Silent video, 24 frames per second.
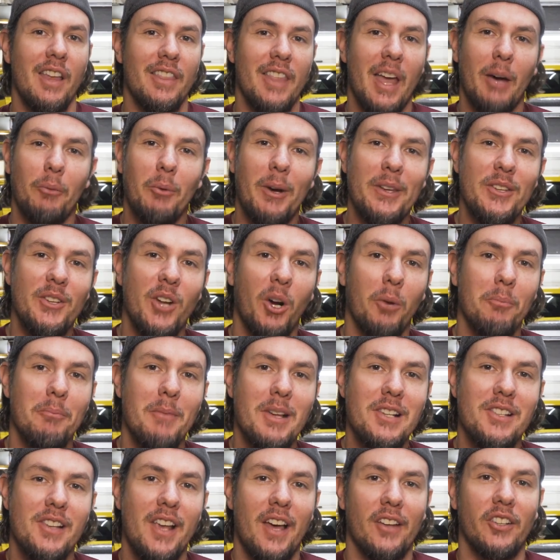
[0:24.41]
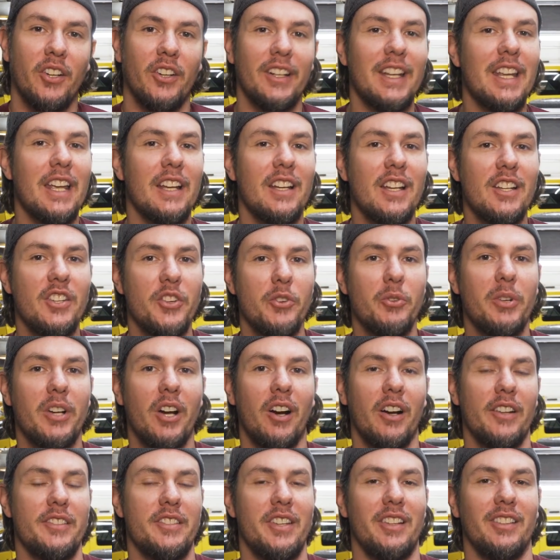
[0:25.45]
that way you don't miss out on any new
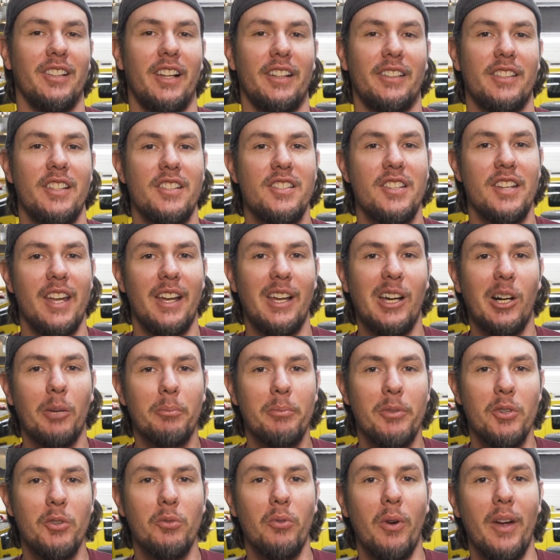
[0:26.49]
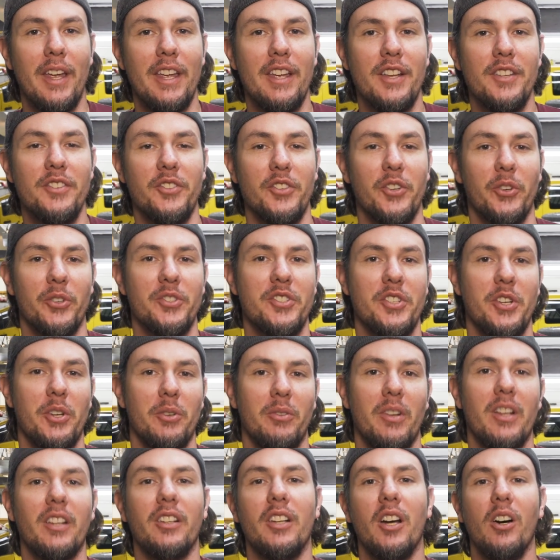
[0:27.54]
content like this to help you in your
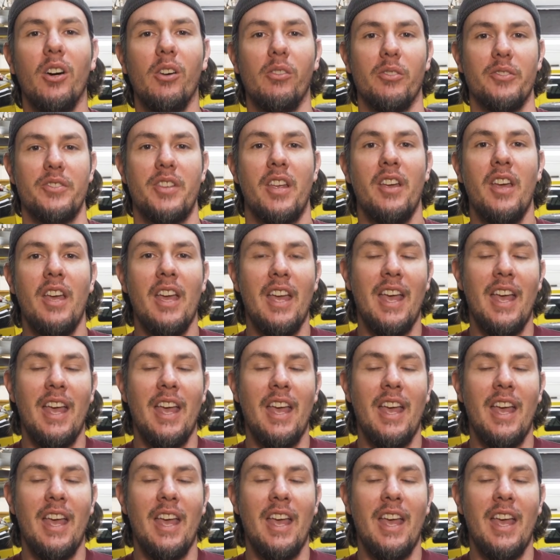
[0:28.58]
tuning goals.